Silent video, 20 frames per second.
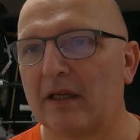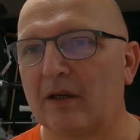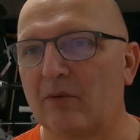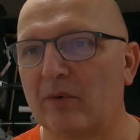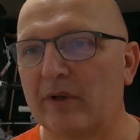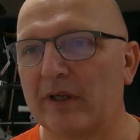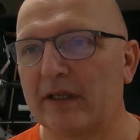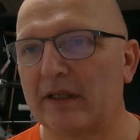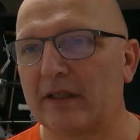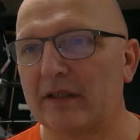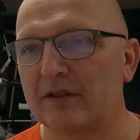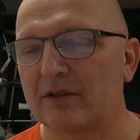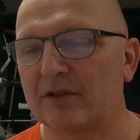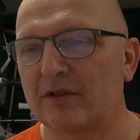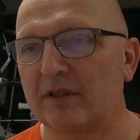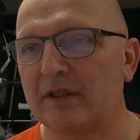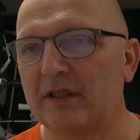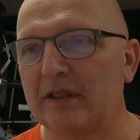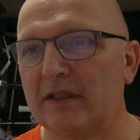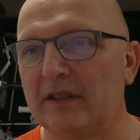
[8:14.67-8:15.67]

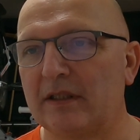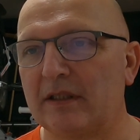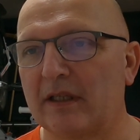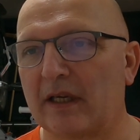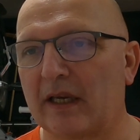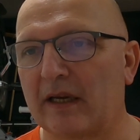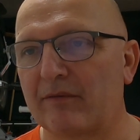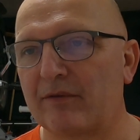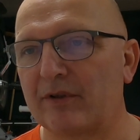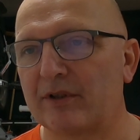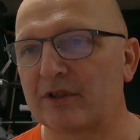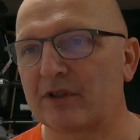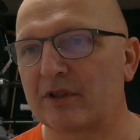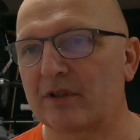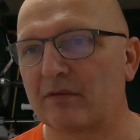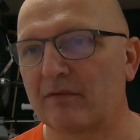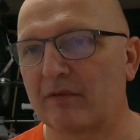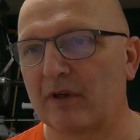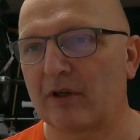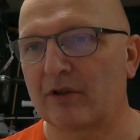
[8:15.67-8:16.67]
whereas the
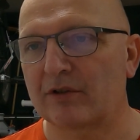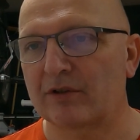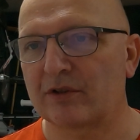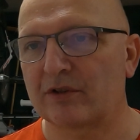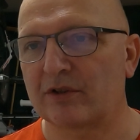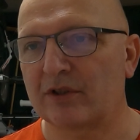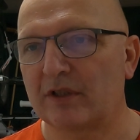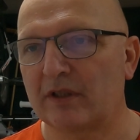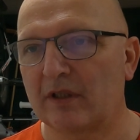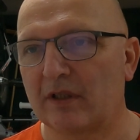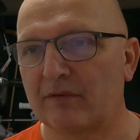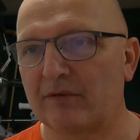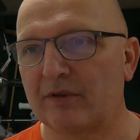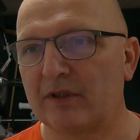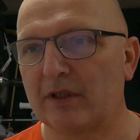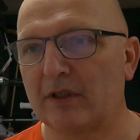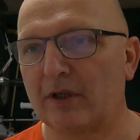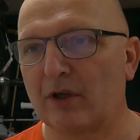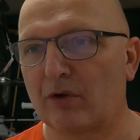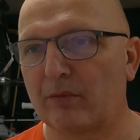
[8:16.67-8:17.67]
average velocity of
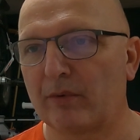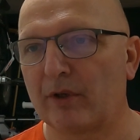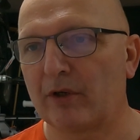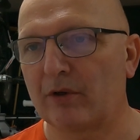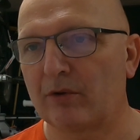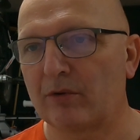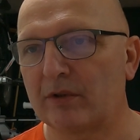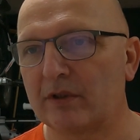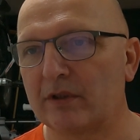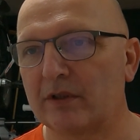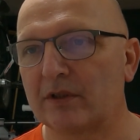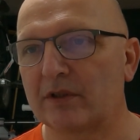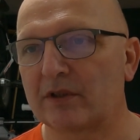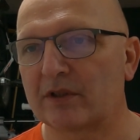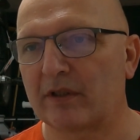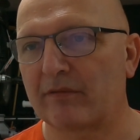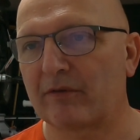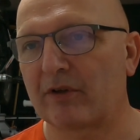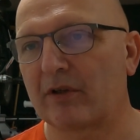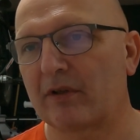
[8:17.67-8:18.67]
the Norma load is
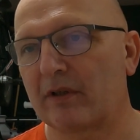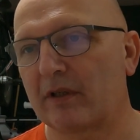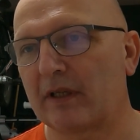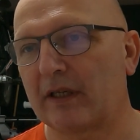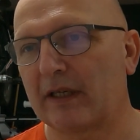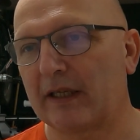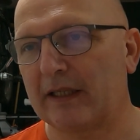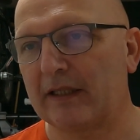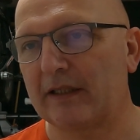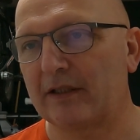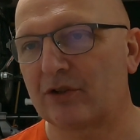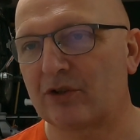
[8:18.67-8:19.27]
780.